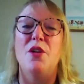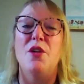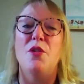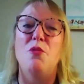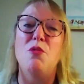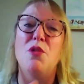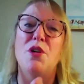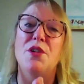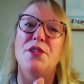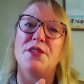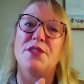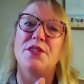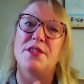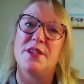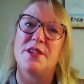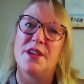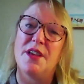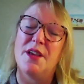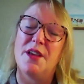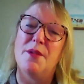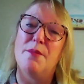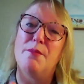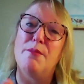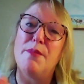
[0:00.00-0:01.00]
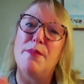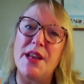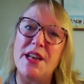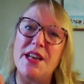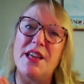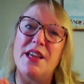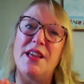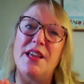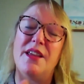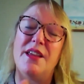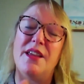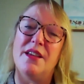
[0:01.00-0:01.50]
what
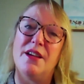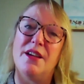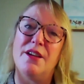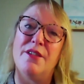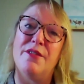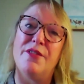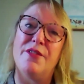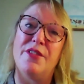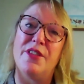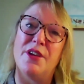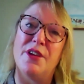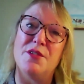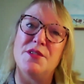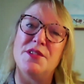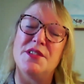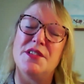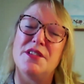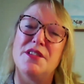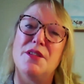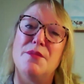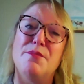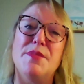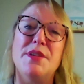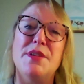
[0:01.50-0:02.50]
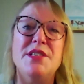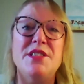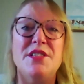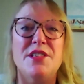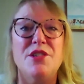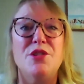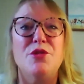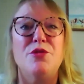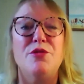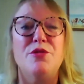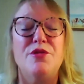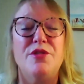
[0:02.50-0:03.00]
many of those in the
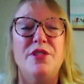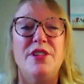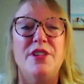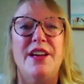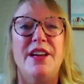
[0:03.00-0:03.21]
mystical